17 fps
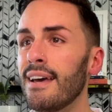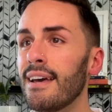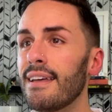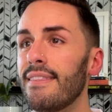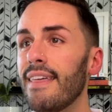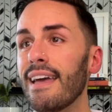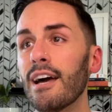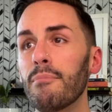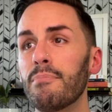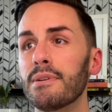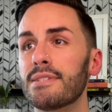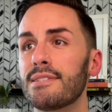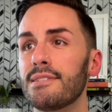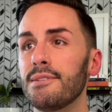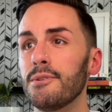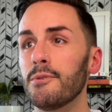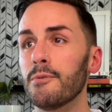They help
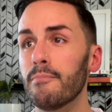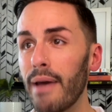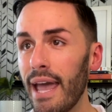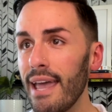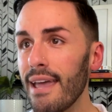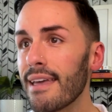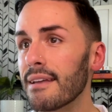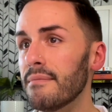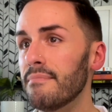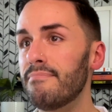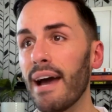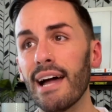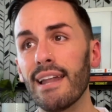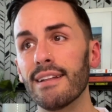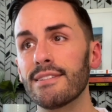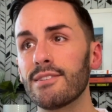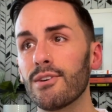us to make and
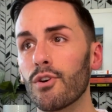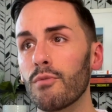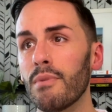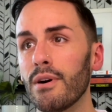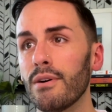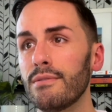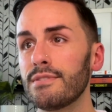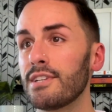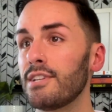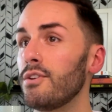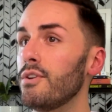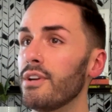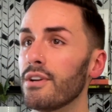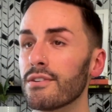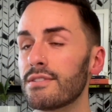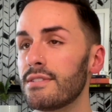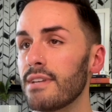balance hormones,
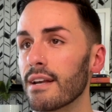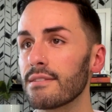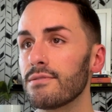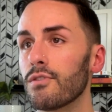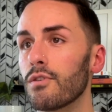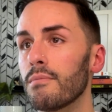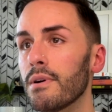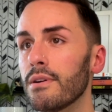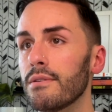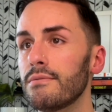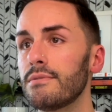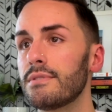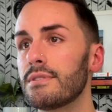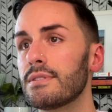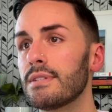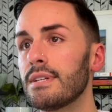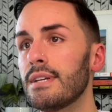including our sex
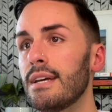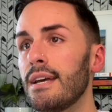hormones.